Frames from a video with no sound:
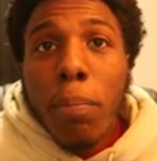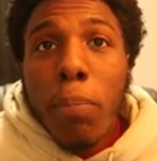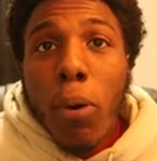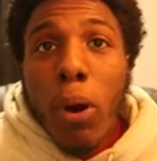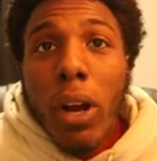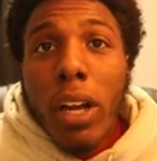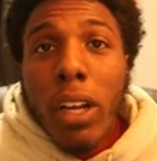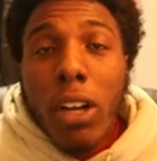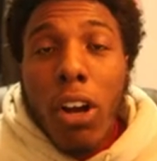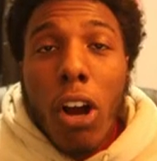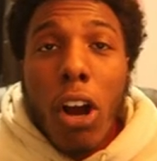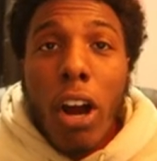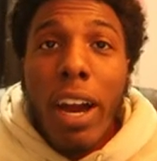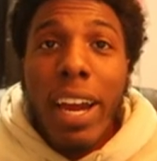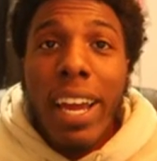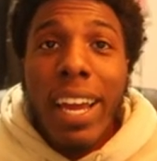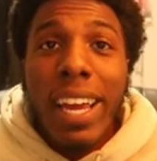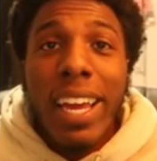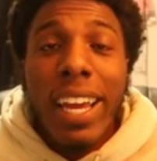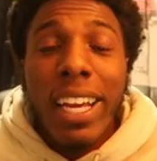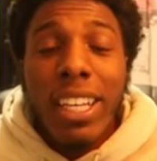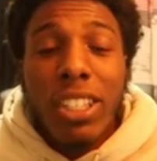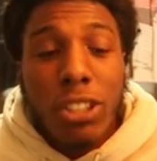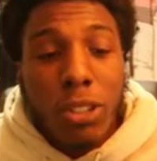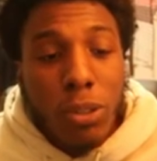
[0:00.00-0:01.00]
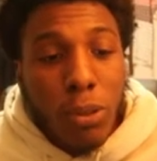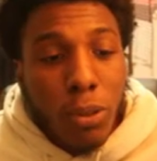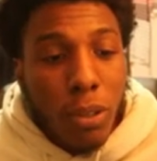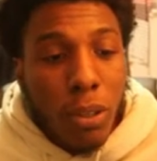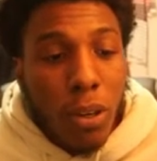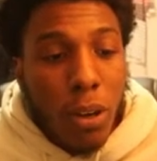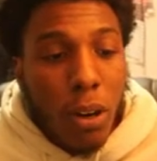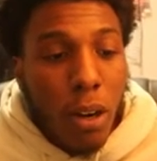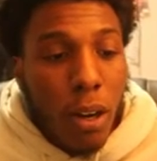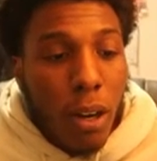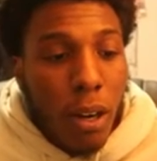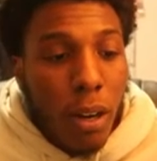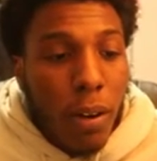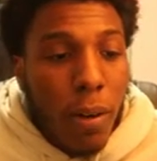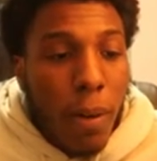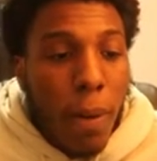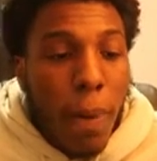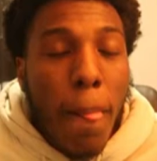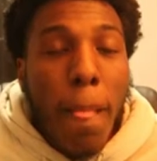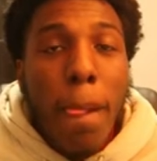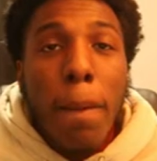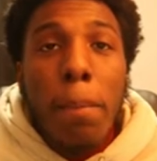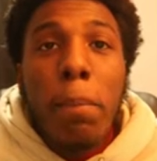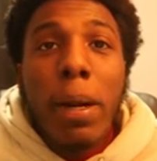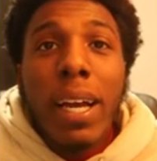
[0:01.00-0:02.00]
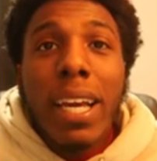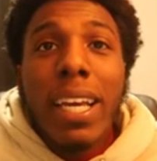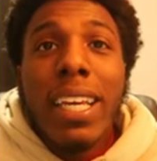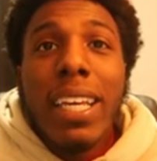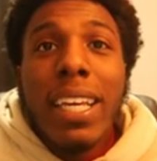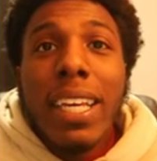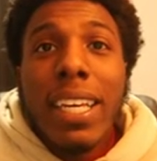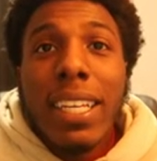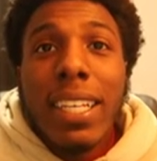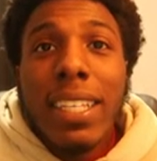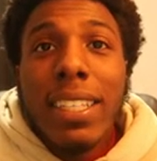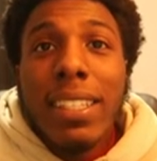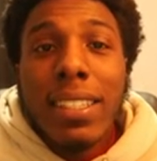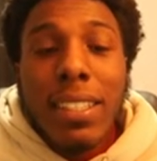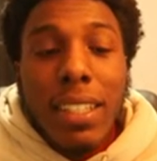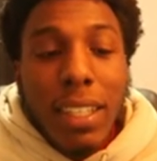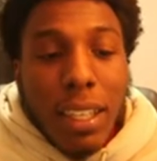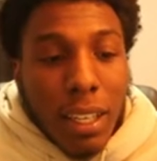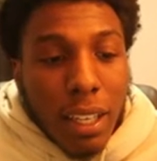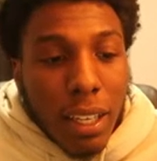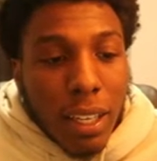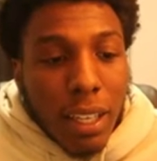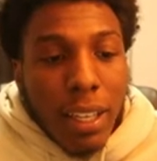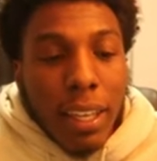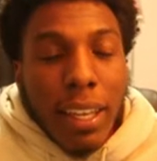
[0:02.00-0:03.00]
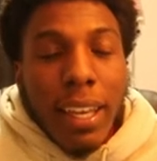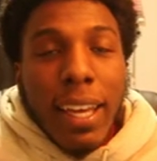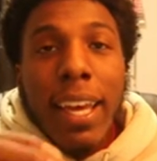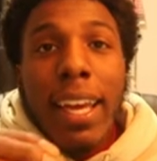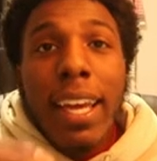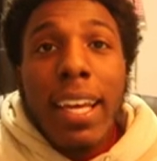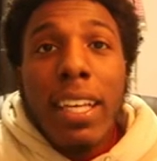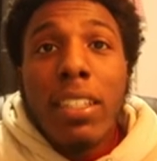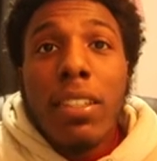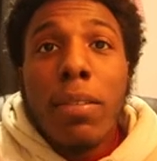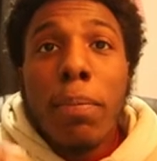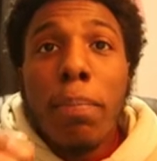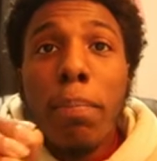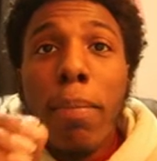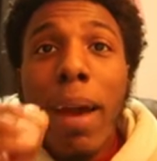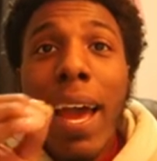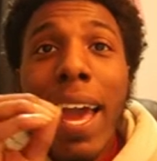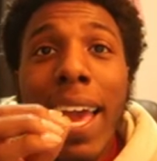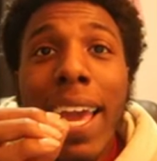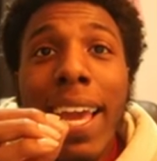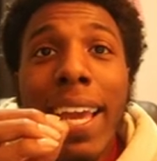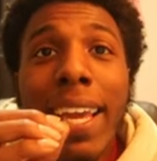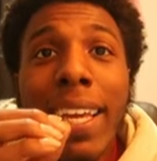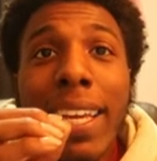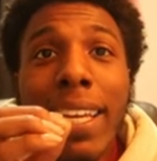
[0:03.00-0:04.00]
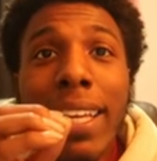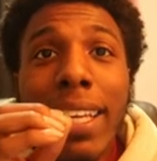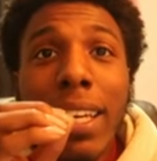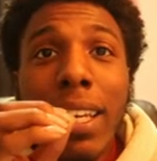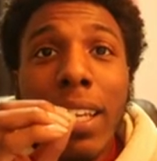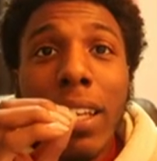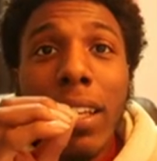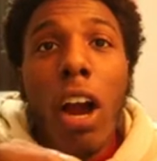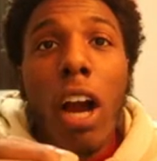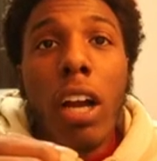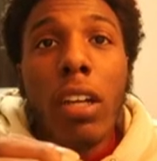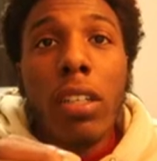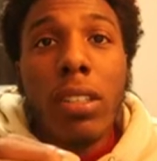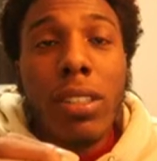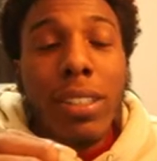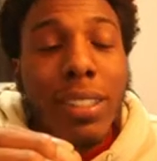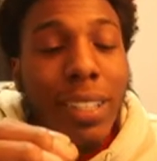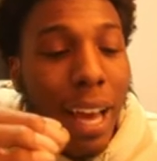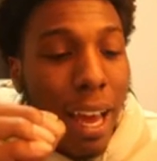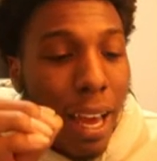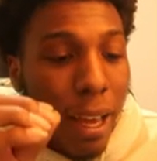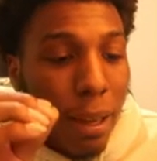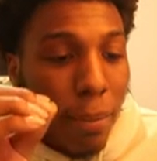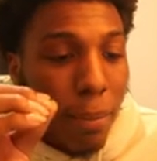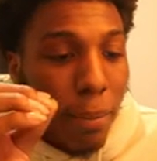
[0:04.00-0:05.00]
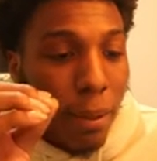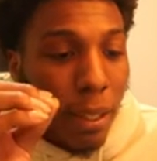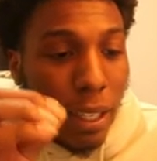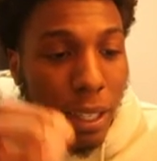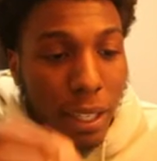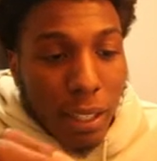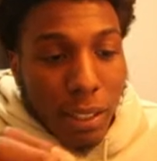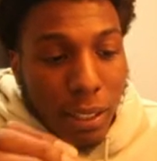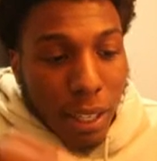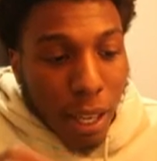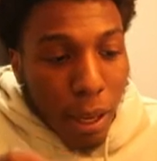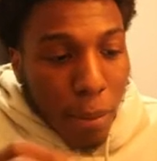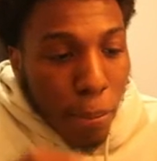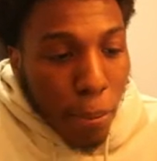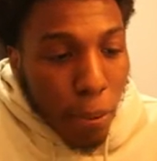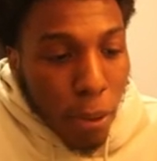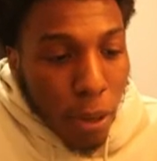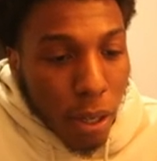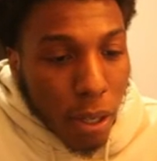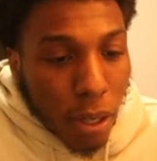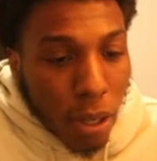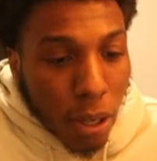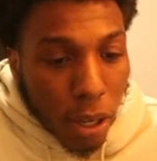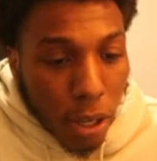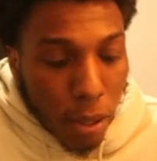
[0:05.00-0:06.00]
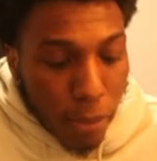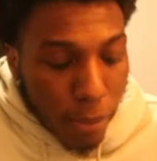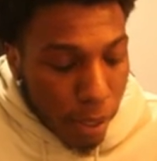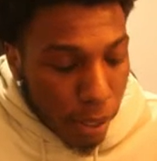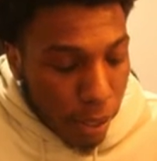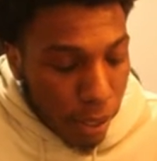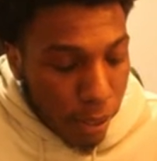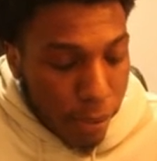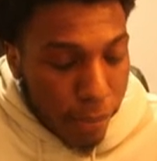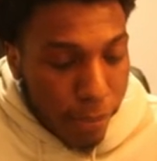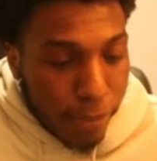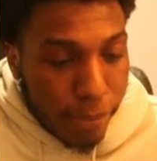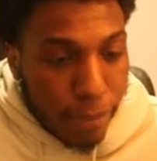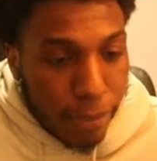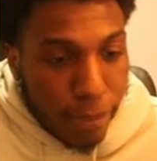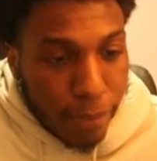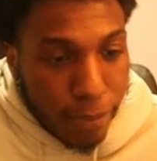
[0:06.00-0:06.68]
point guard and shooting guard. But he's his main archetype is a point guard, man.